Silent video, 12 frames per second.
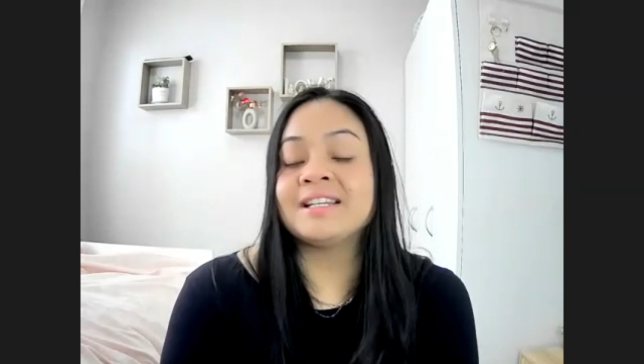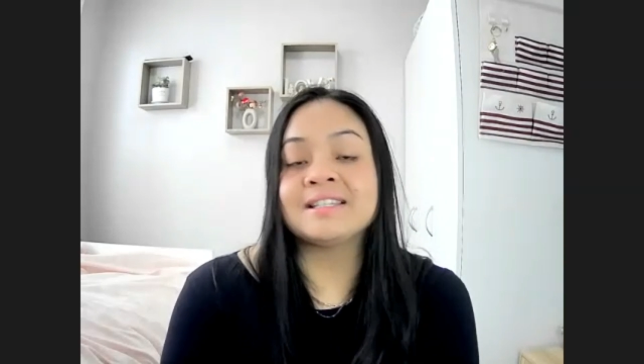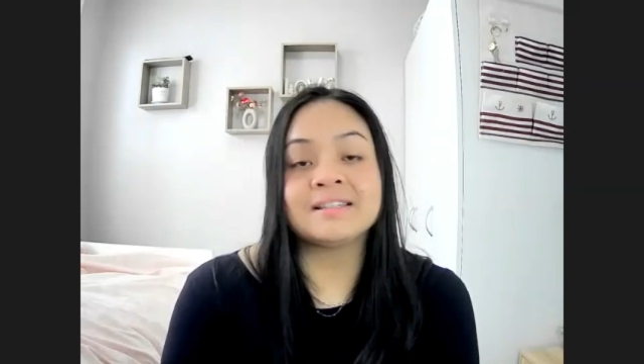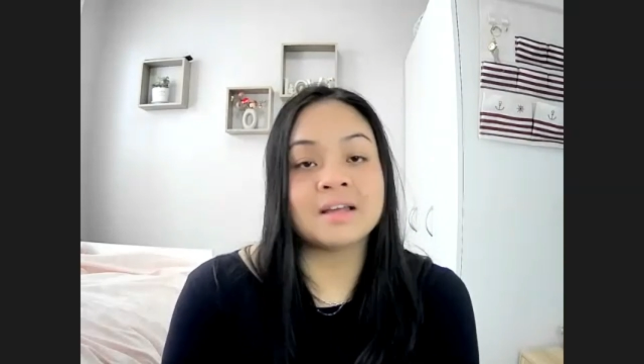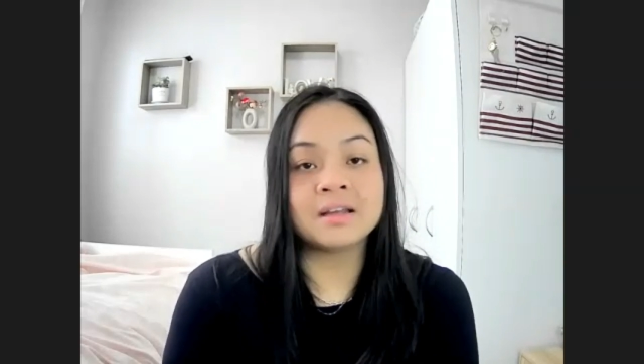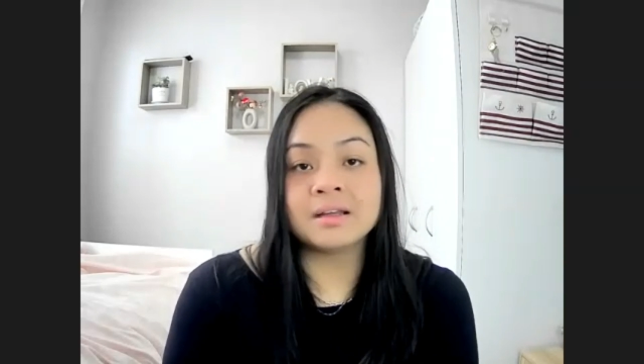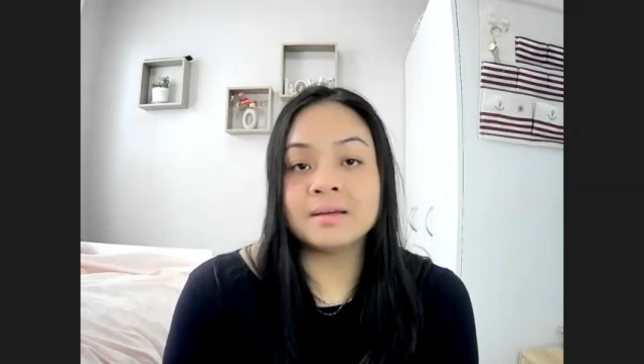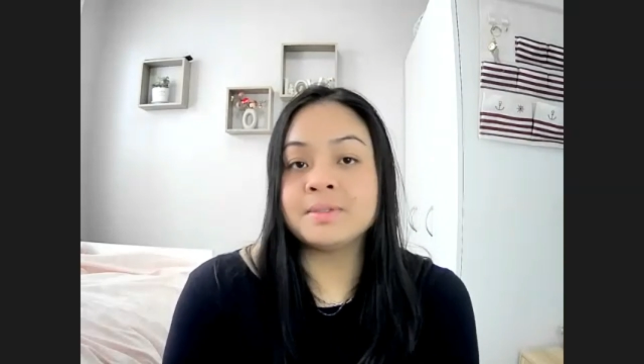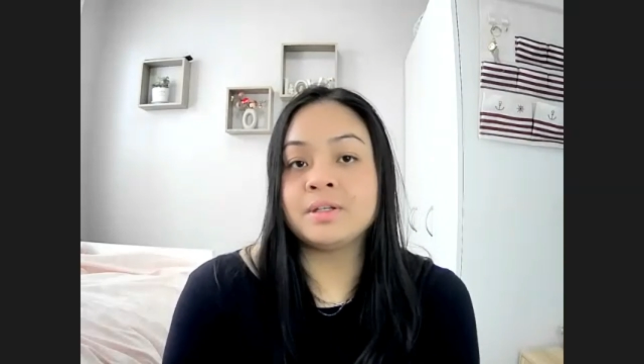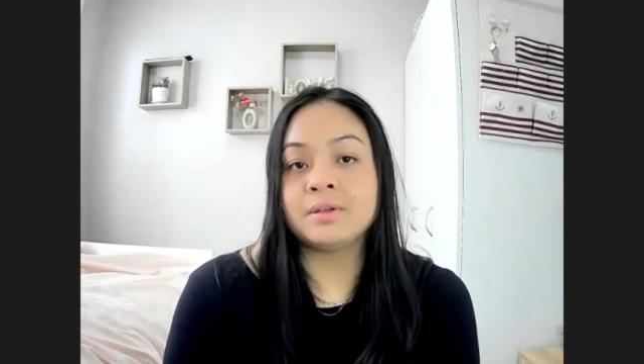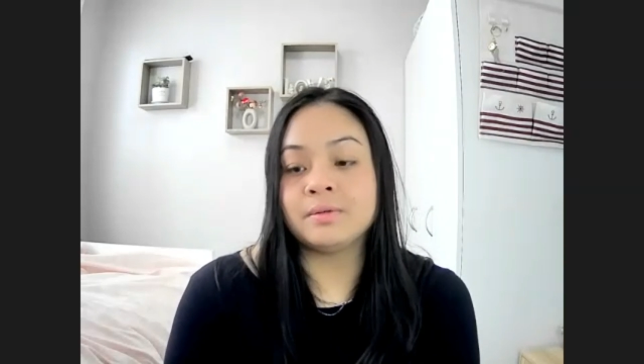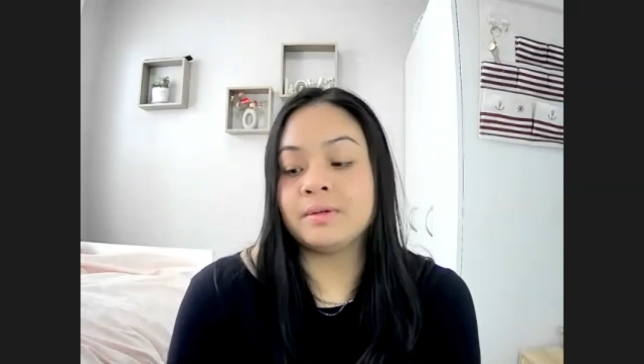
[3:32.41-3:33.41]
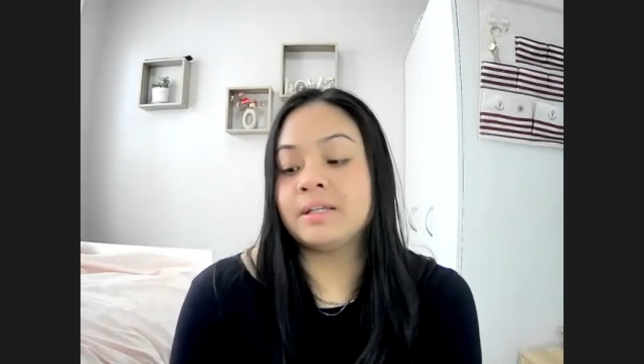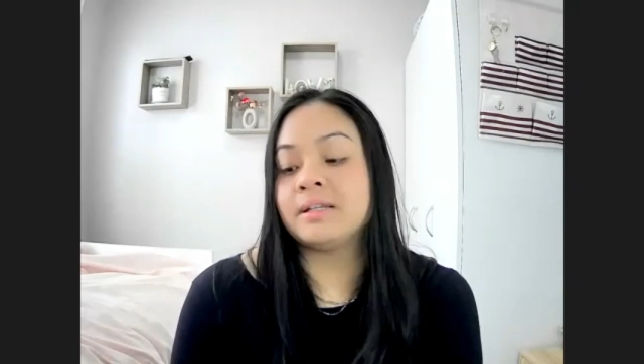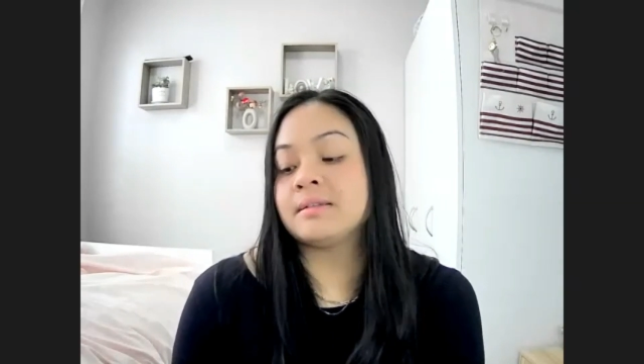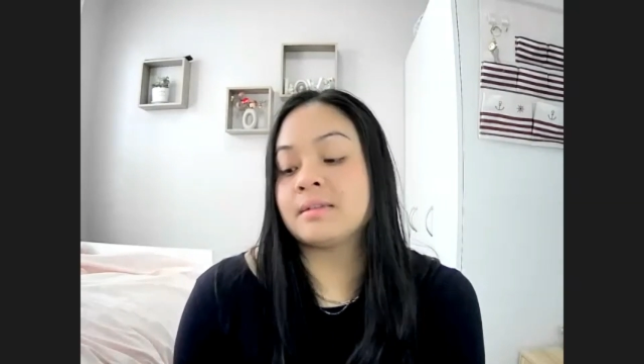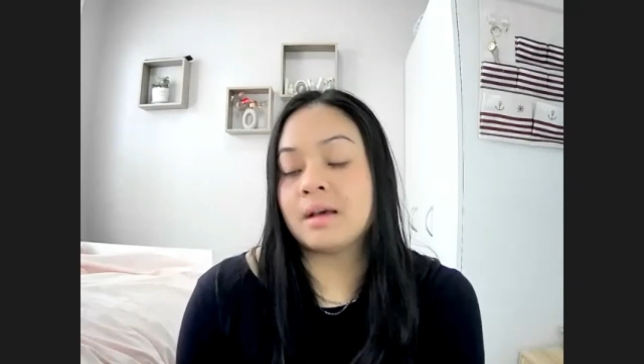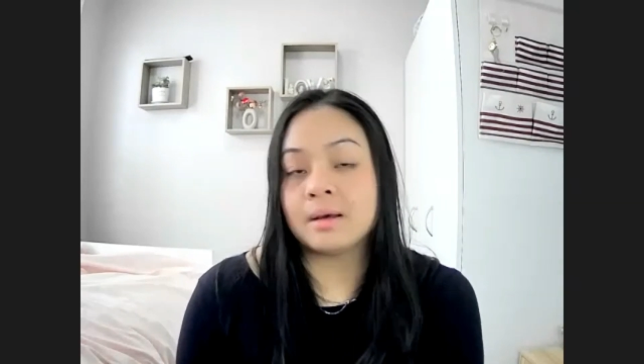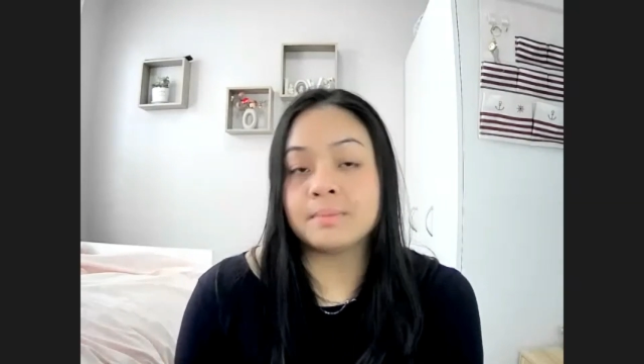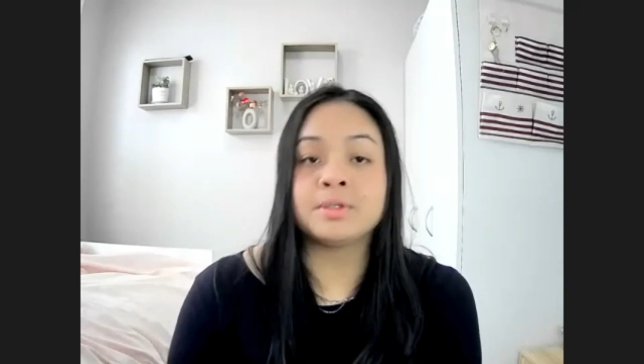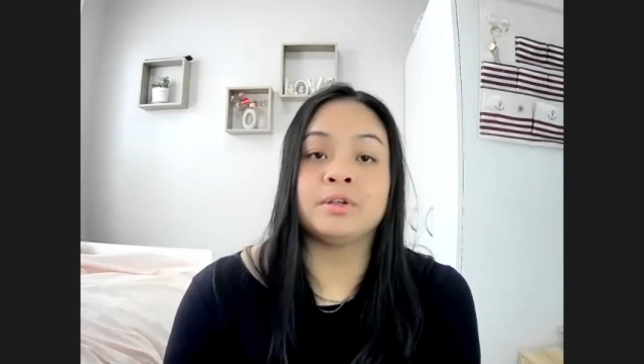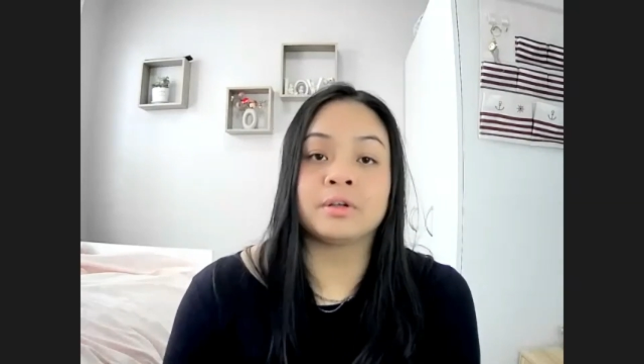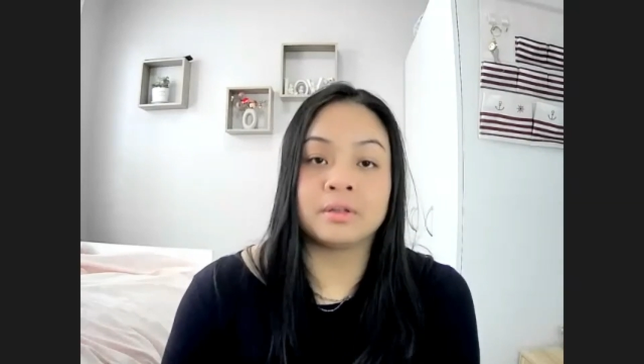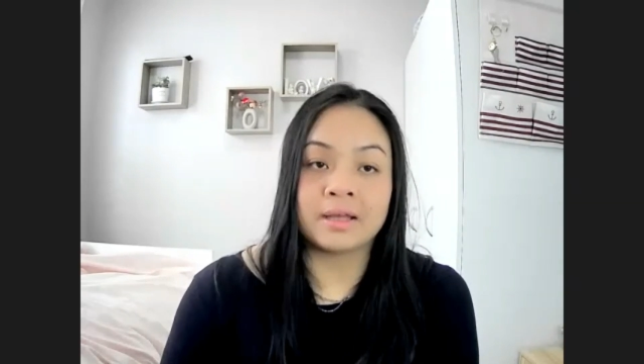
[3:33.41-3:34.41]
It is not up to you. It is up
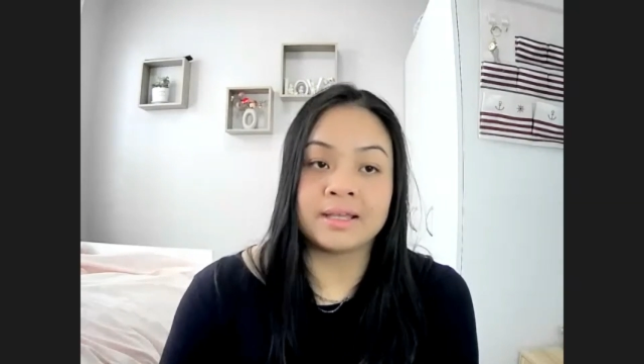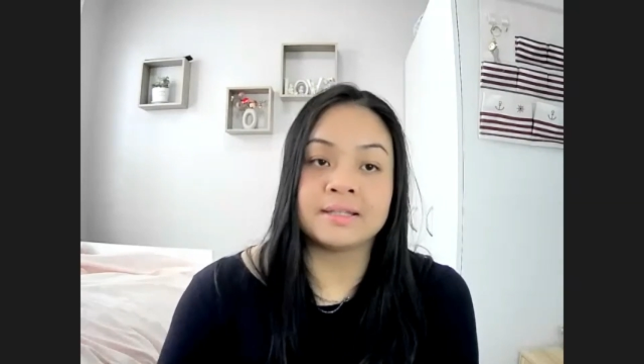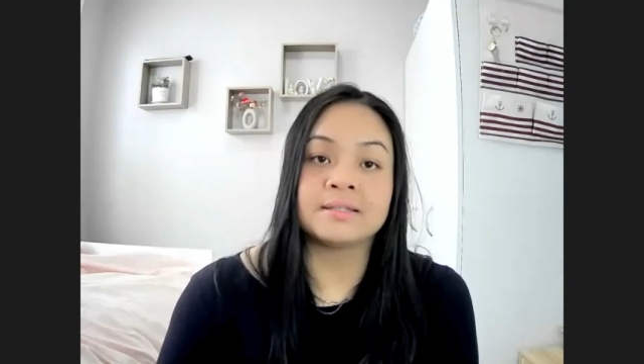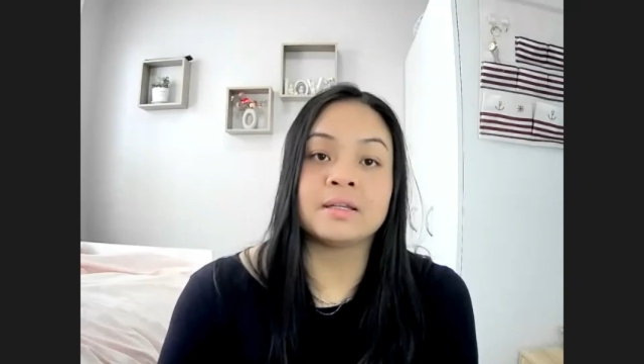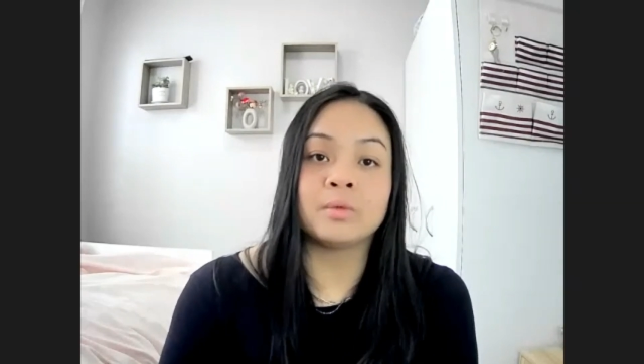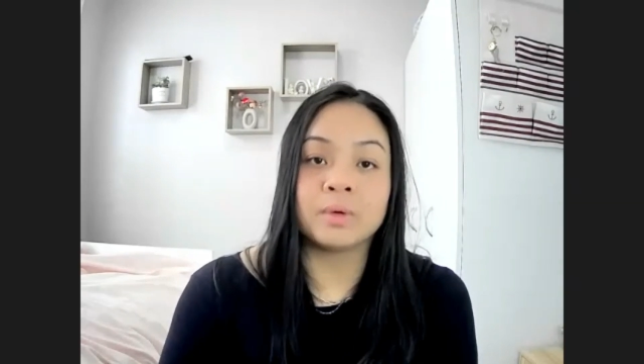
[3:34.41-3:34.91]
to your clients.